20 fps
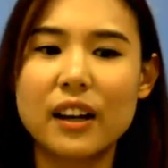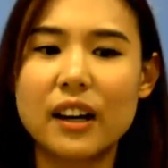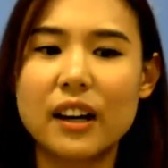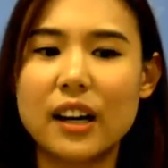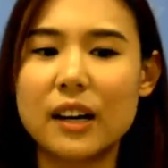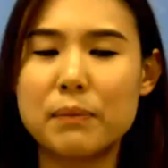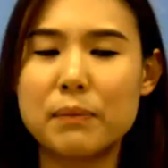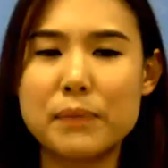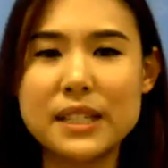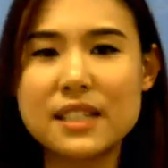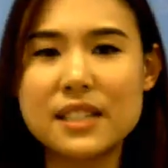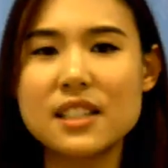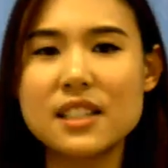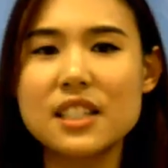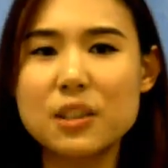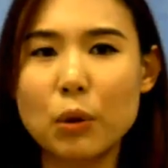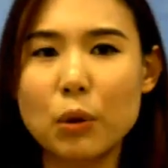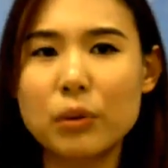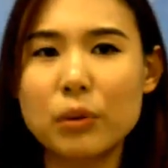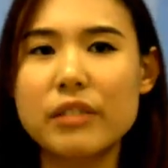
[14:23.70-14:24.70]
a business
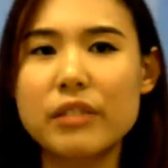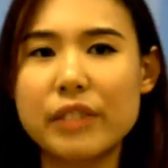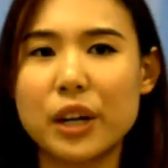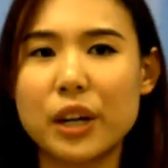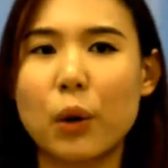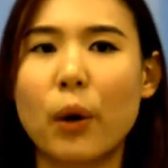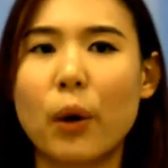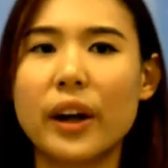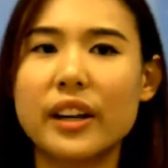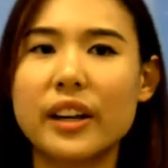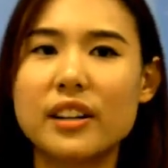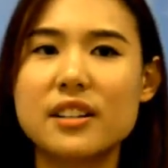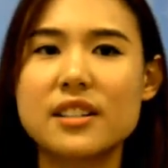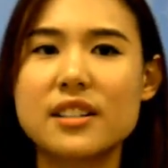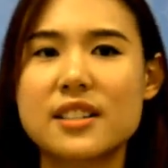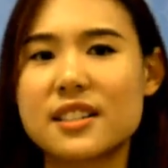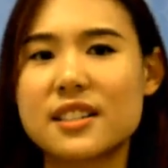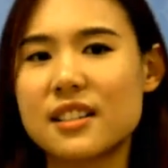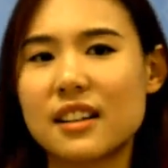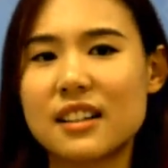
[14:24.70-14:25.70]
only requires
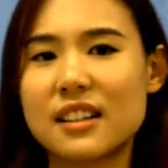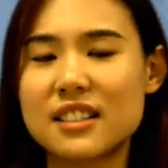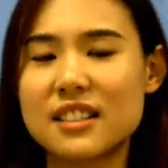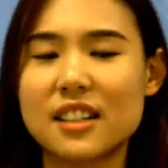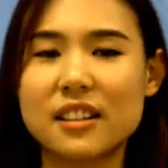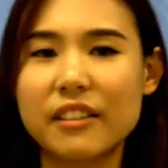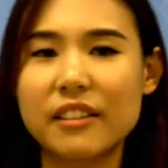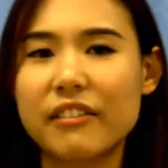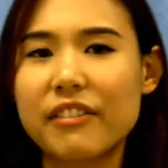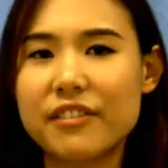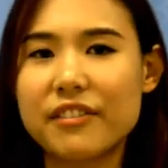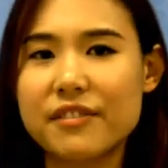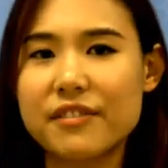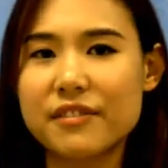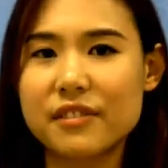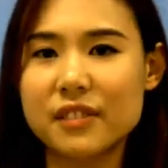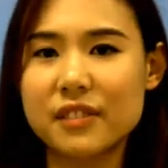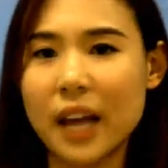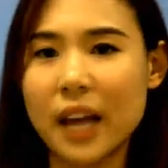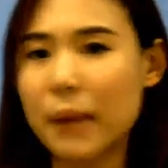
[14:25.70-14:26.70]
a certain
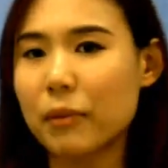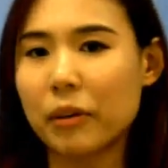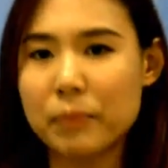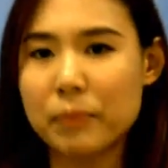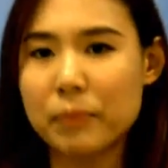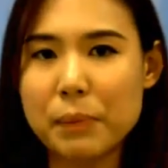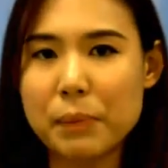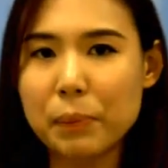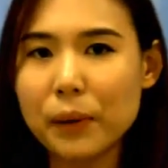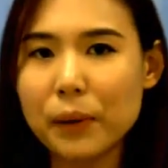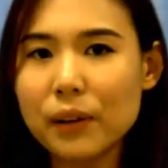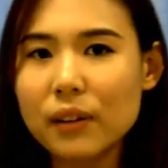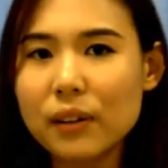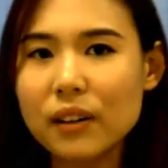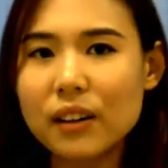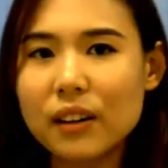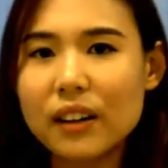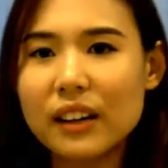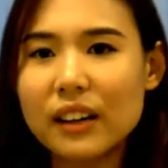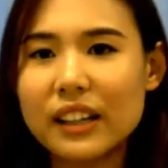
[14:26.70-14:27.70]
type of people,
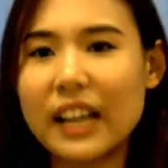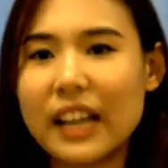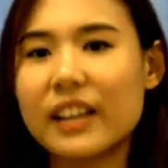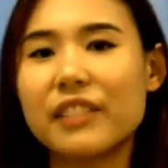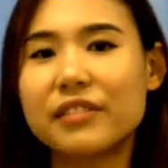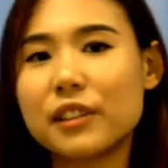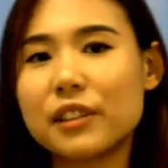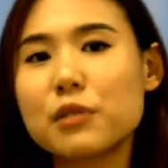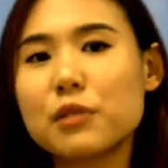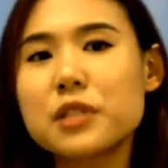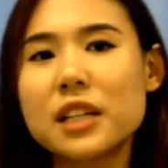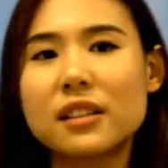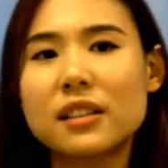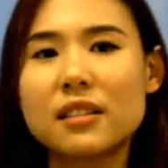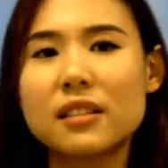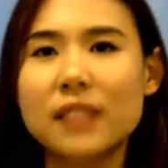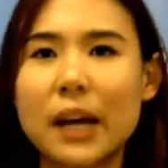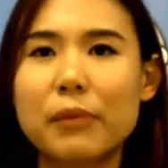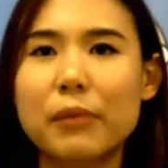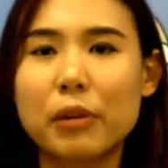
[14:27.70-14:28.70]
then if those certain
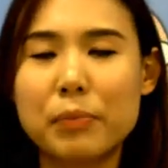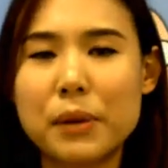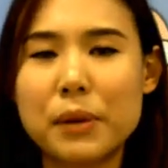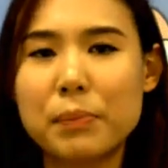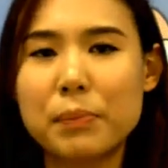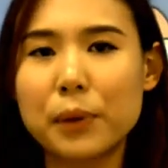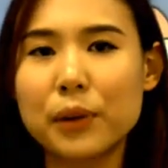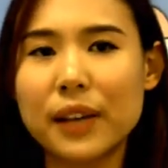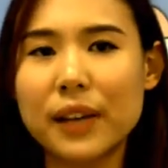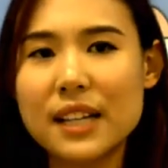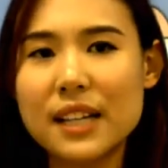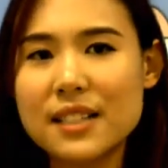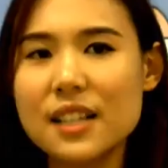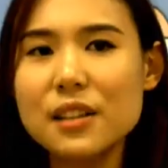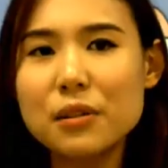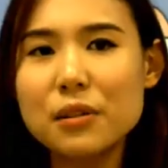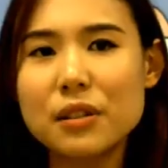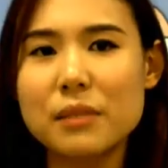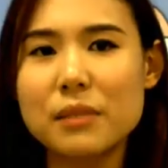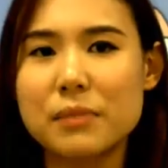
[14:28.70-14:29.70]
type of people gets into
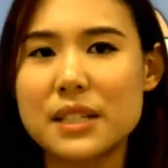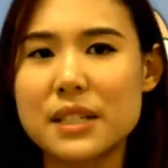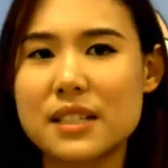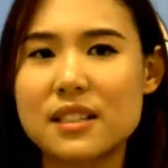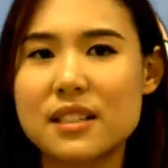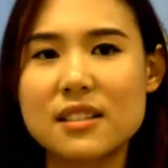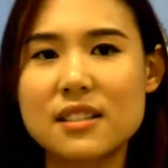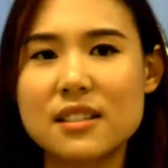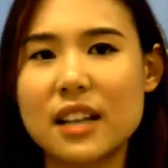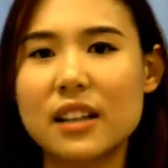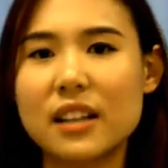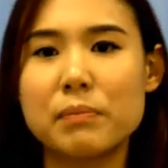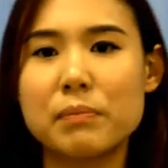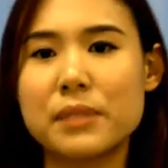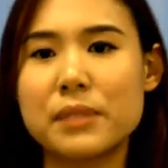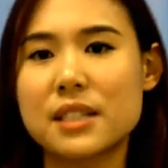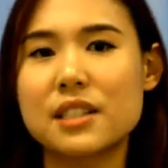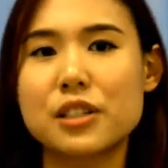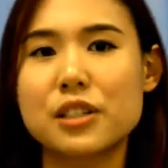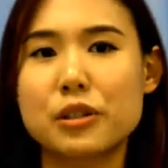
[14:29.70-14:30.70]
the business, then the
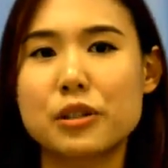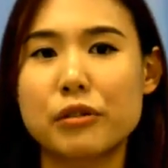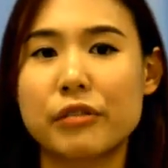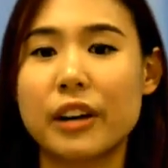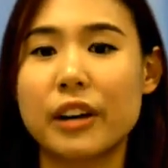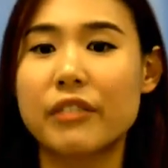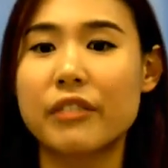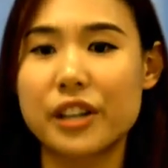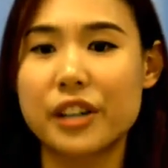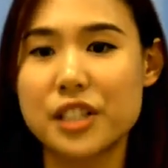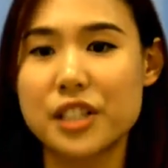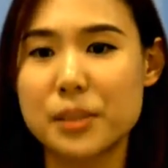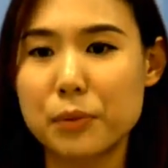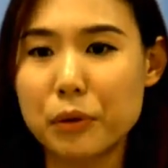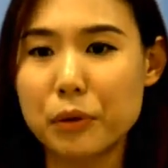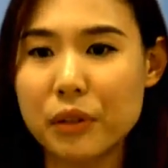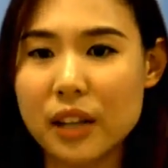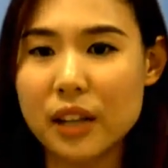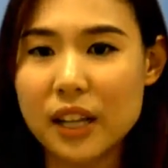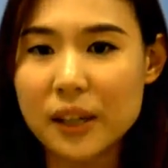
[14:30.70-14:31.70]
business should run very
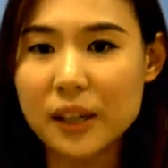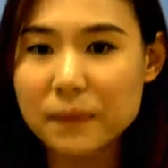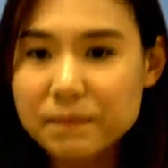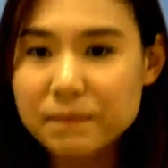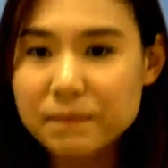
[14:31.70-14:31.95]
smoothly.